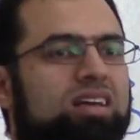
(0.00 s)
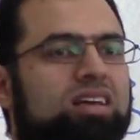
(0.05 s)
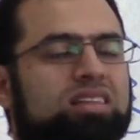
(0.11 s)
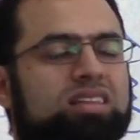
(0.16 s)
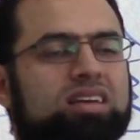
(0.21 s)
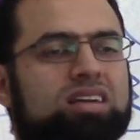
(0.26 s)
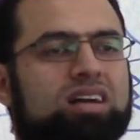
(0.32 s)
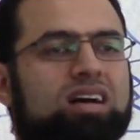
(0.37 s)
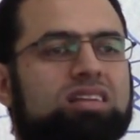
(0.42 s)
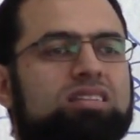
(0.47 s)

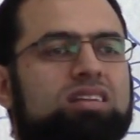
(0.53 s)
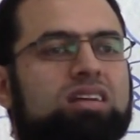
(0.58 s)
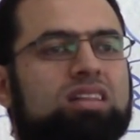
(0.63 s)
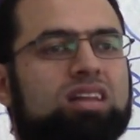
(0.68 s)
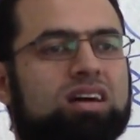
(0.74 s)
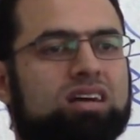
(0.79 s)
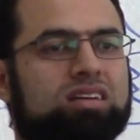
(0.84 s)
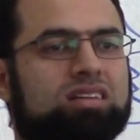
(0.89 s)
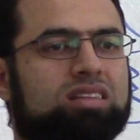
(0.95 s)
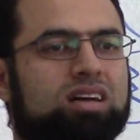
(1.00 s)
they're under
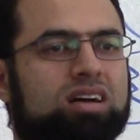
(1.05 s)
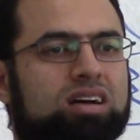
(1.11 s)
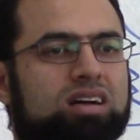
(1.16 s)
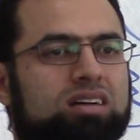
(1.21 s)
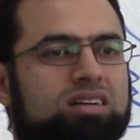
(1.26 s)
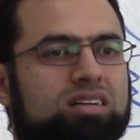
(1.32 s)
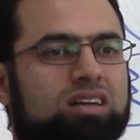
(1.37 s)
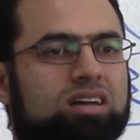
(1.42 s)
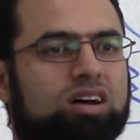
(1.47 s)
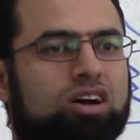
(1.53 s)
the,
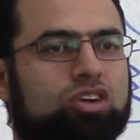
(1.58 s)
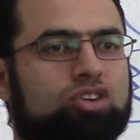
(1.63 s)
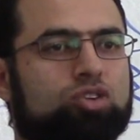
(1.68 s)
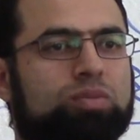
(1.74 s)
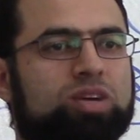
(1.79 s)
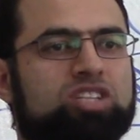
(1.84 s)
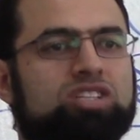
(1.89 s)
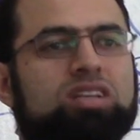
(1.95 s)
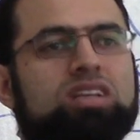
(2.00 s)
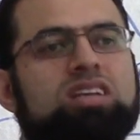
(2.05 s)
the occupation.